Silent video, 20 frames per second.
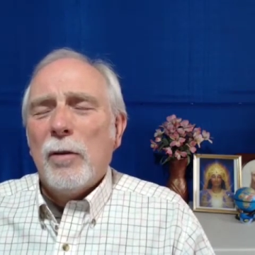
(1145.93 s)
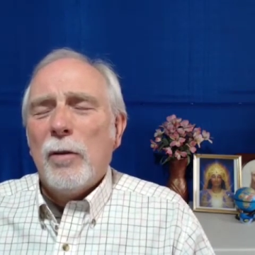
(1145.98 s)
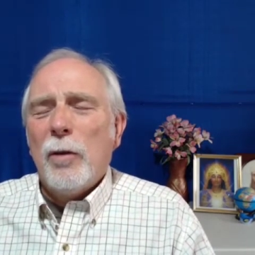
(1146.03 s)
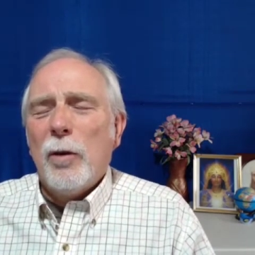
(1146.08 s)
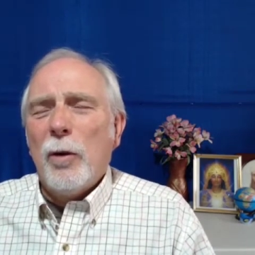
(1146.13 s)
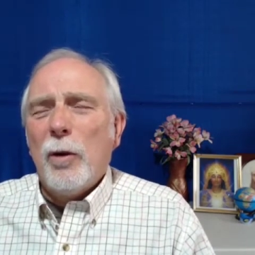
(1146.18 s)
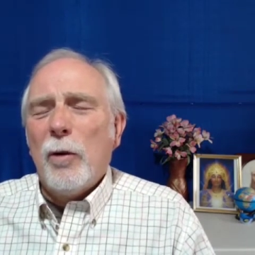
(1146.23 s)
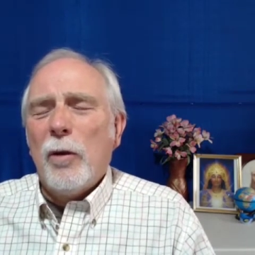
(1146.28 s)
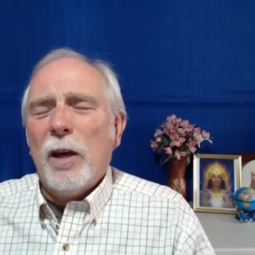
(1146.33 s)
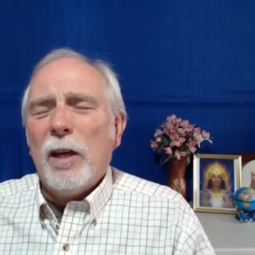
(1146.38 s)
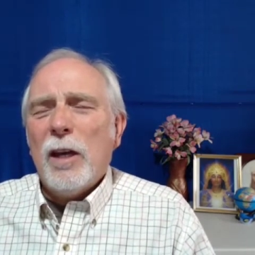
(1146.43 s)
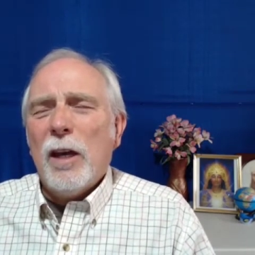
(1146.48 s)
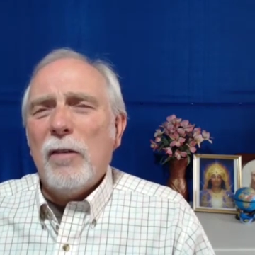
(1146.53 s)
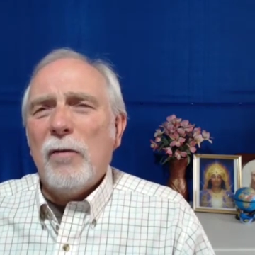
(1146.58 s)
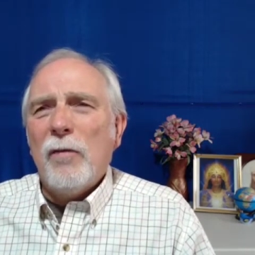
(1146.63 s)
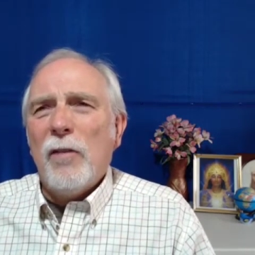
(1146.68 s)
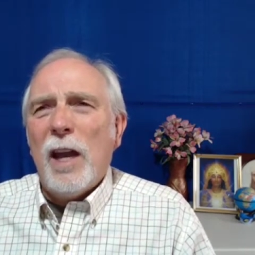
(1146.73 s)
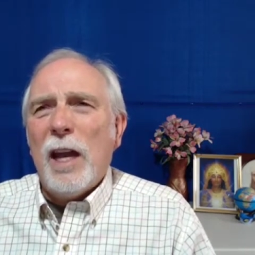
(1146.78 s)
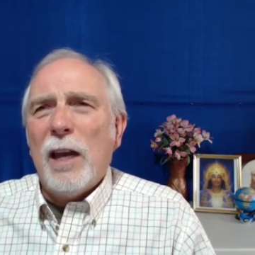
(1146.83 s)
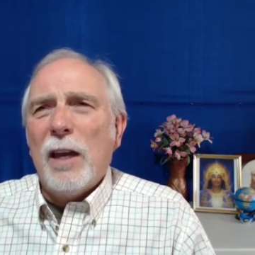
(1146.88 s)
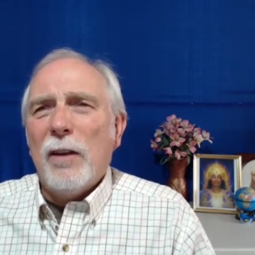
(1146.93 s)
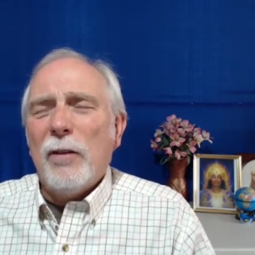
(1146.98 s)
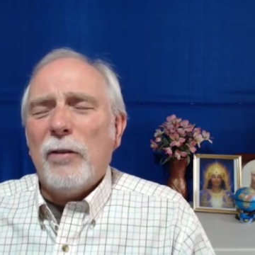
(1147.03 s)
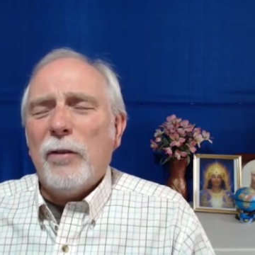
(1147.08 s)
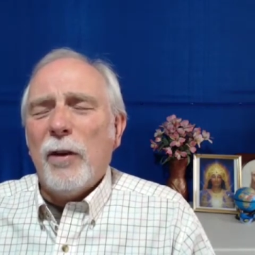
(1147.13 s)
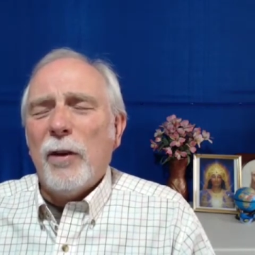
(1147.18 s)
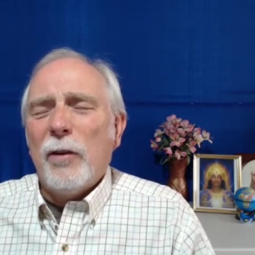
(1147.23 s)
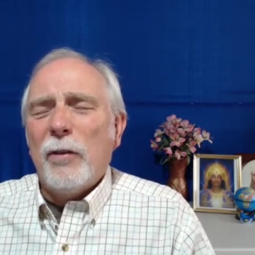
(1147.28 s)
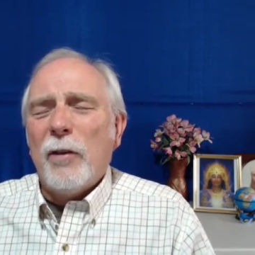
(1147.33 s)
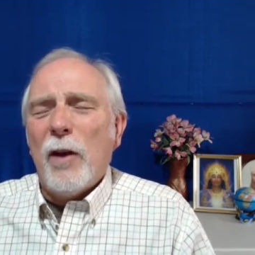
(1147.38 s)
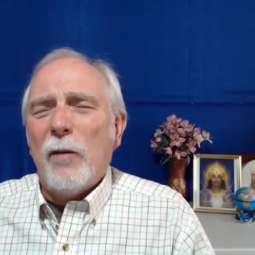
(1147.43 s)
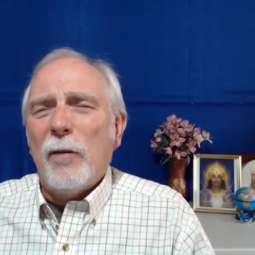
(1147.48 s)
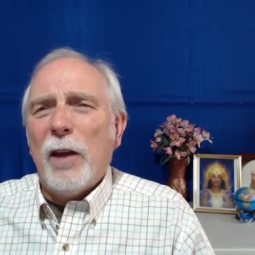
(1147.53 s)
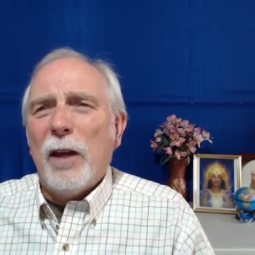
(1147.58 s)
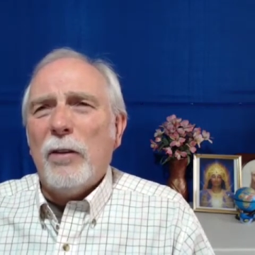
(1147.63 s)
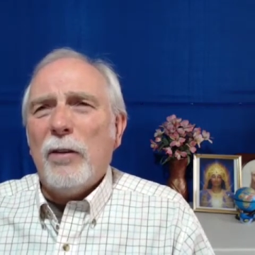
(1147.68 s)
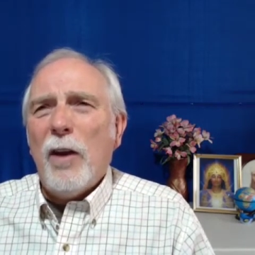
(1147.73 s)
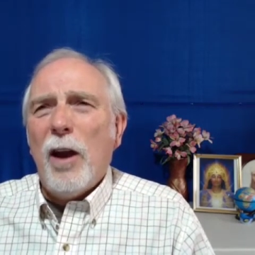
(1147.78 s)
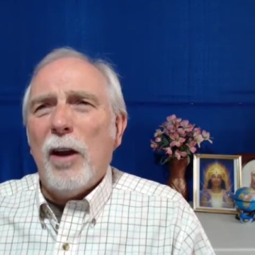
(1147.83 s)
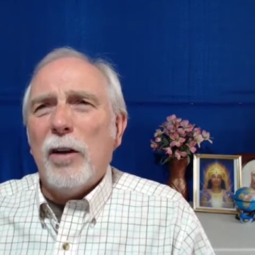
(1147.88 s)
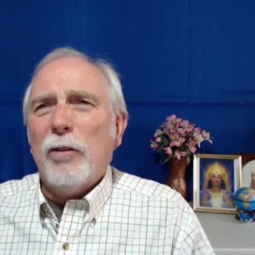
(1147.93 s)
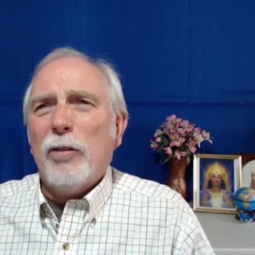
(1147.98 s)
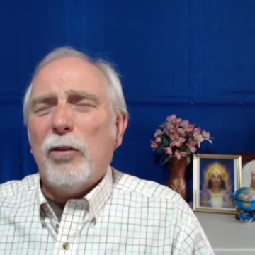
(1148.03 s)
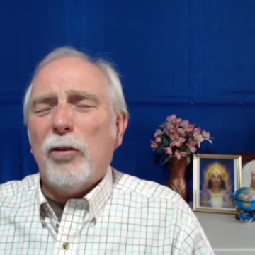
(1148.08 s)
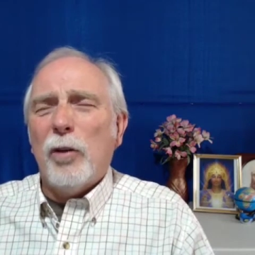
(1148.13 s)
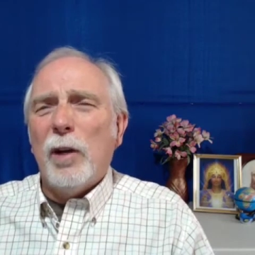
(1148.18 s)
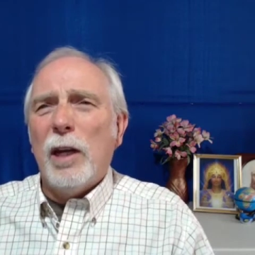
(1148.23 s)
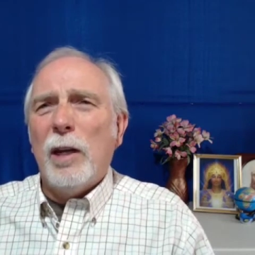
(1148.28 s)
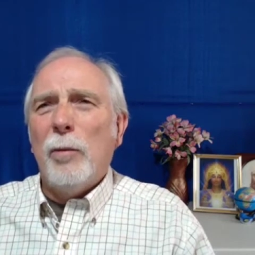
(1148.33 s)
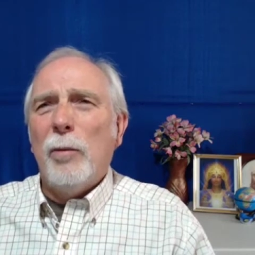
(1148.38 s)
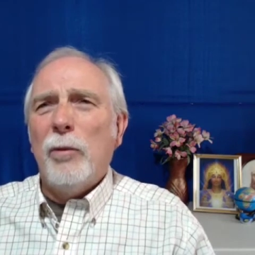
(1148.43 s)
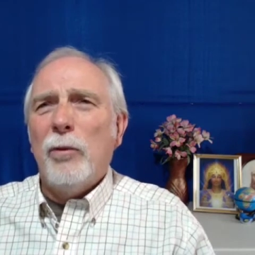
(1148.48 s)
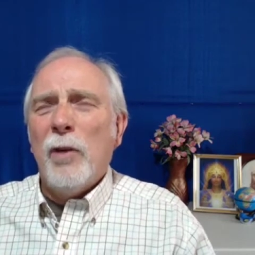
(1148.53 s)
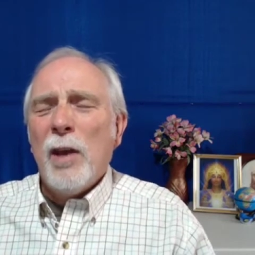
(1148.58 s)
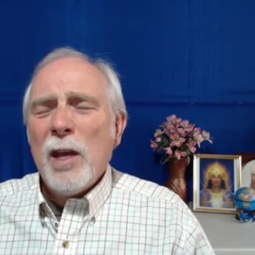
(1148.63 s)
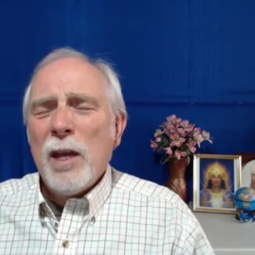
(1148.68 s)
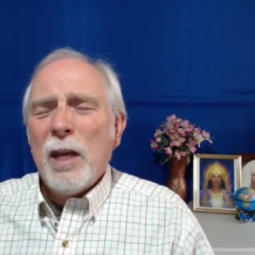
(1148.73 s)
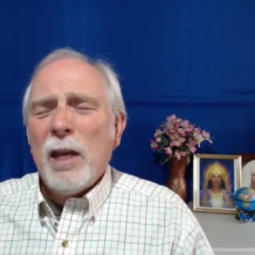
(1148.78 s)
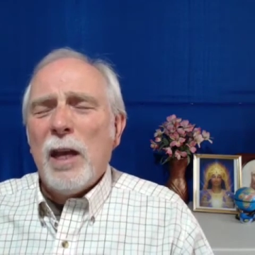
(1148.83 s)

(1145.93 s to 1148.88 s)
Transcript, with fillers: through the conveyances of these heart streams,